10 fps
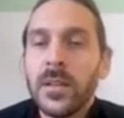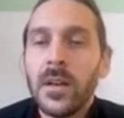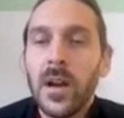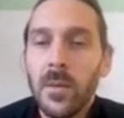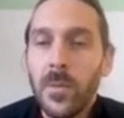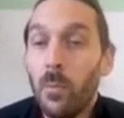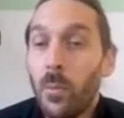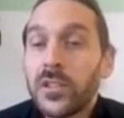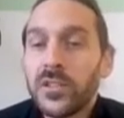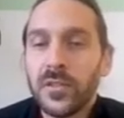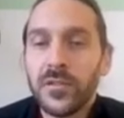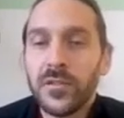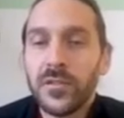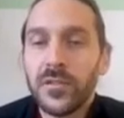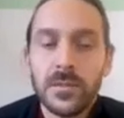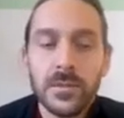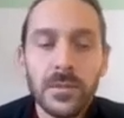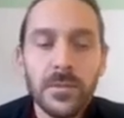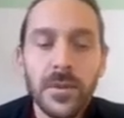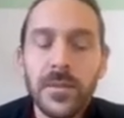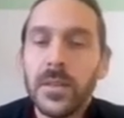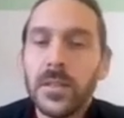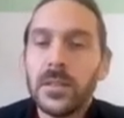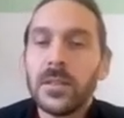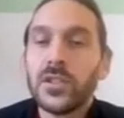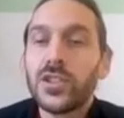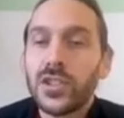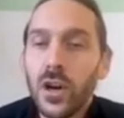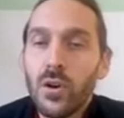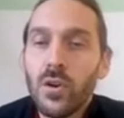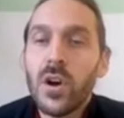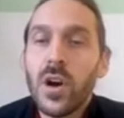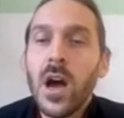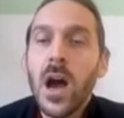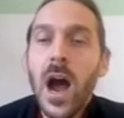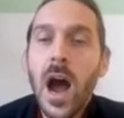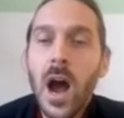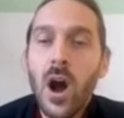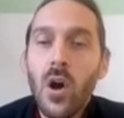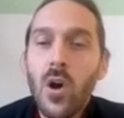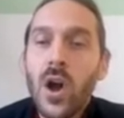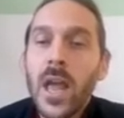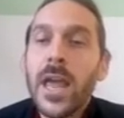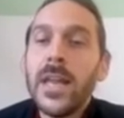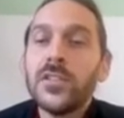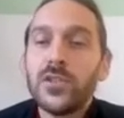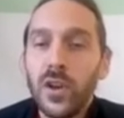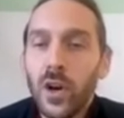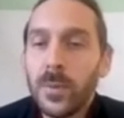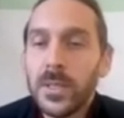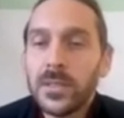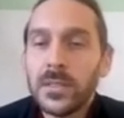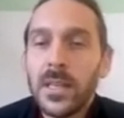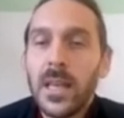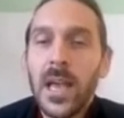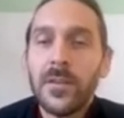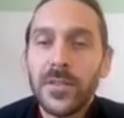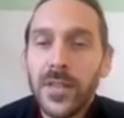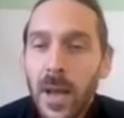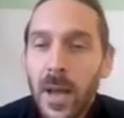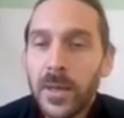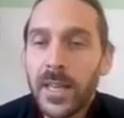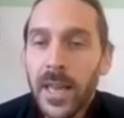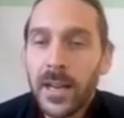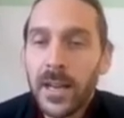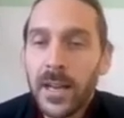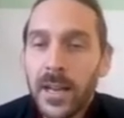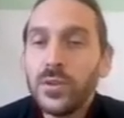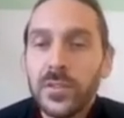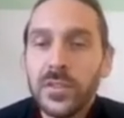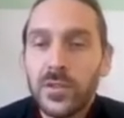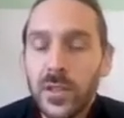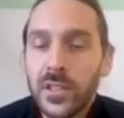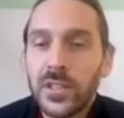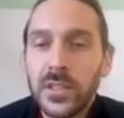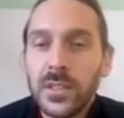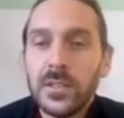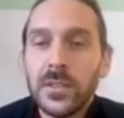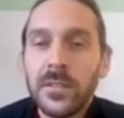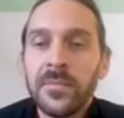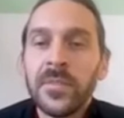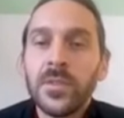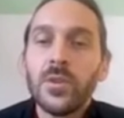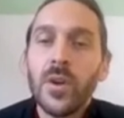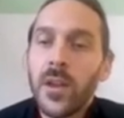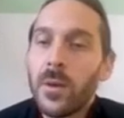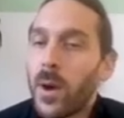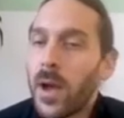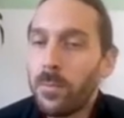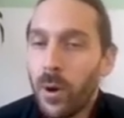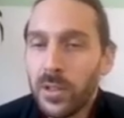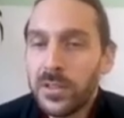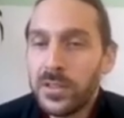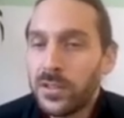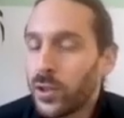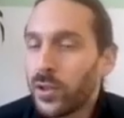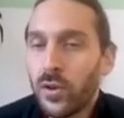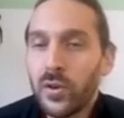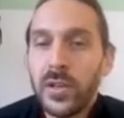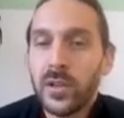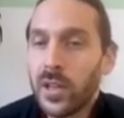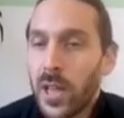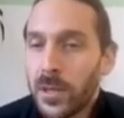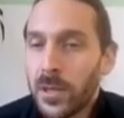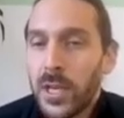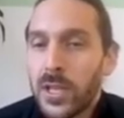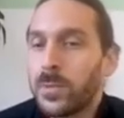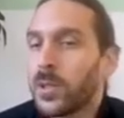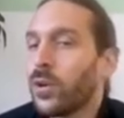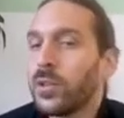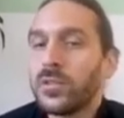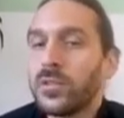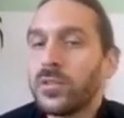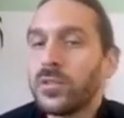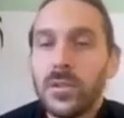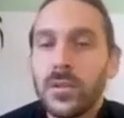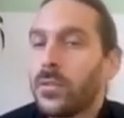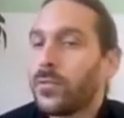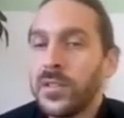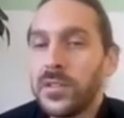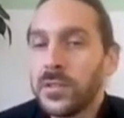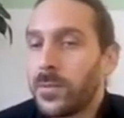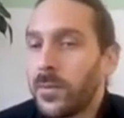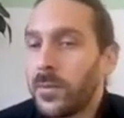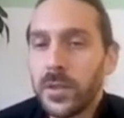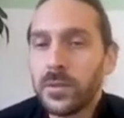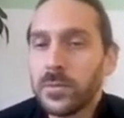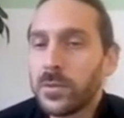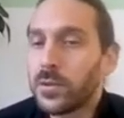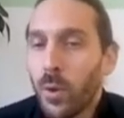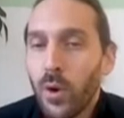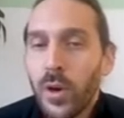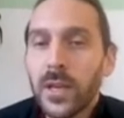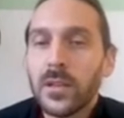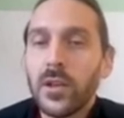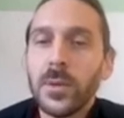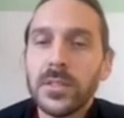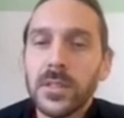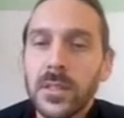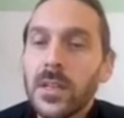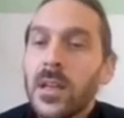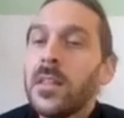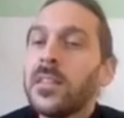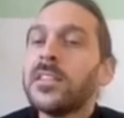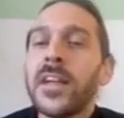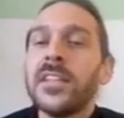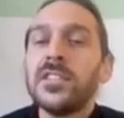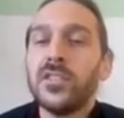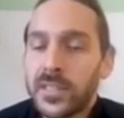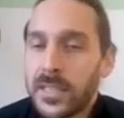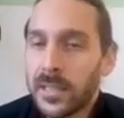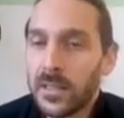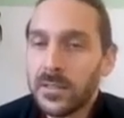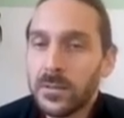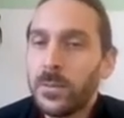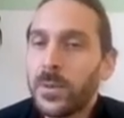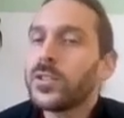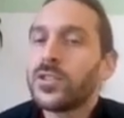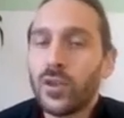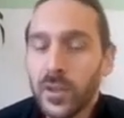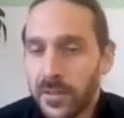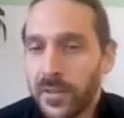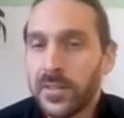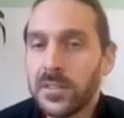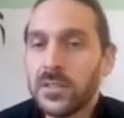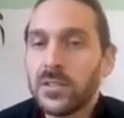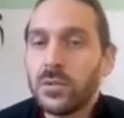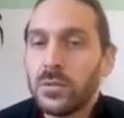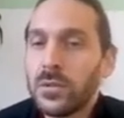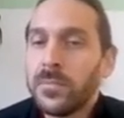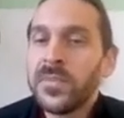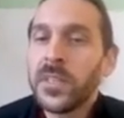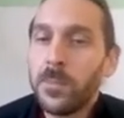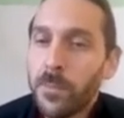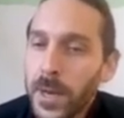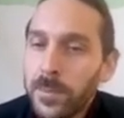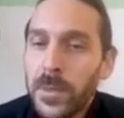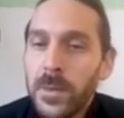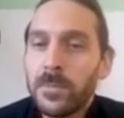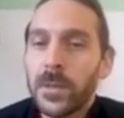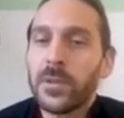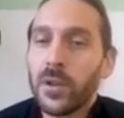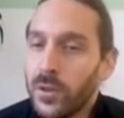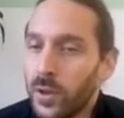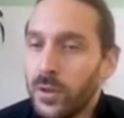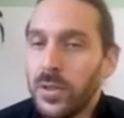The Merchants of Doubt, where they show how industry lobbies have time and again used the strategy to undermine policies, not only on climate change, but also, for instance, when it comes to smoking, to always say, the science is not settled. We're not certain that this is true. It might be, but we don't know.